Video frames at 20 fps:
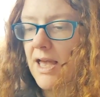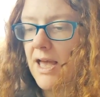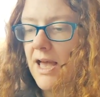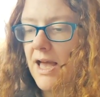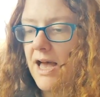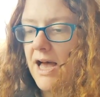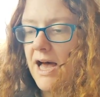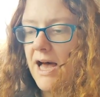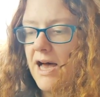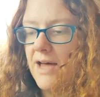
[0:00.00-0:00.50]

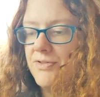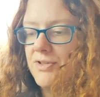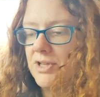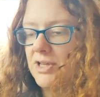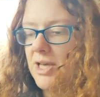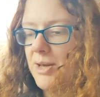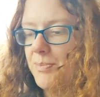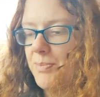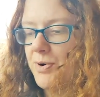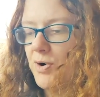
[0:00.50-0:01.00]
And the
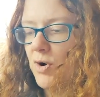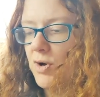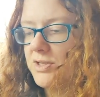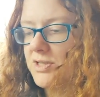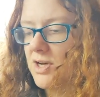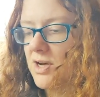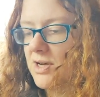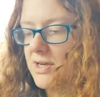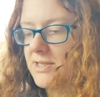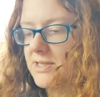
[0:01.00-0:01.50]
lip
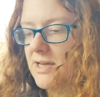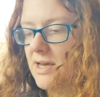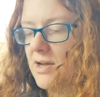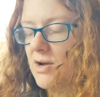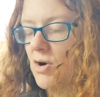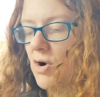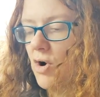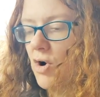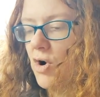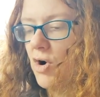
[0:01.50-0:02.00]
products I
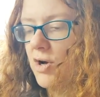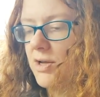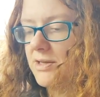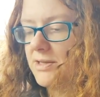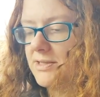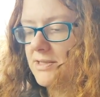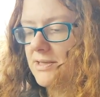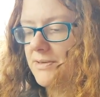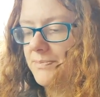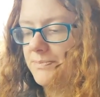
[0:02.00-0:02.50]
got,
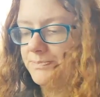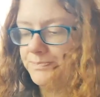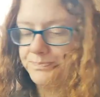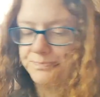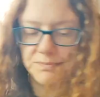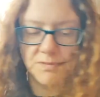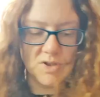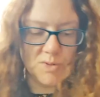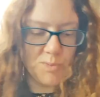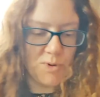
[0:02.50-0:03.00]

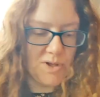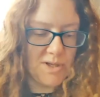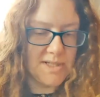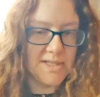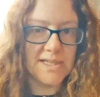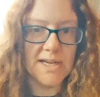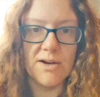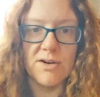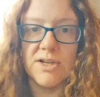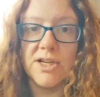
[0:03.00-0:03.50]
put
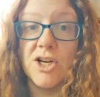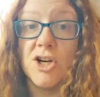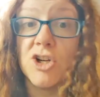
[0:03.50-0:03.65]
these down here,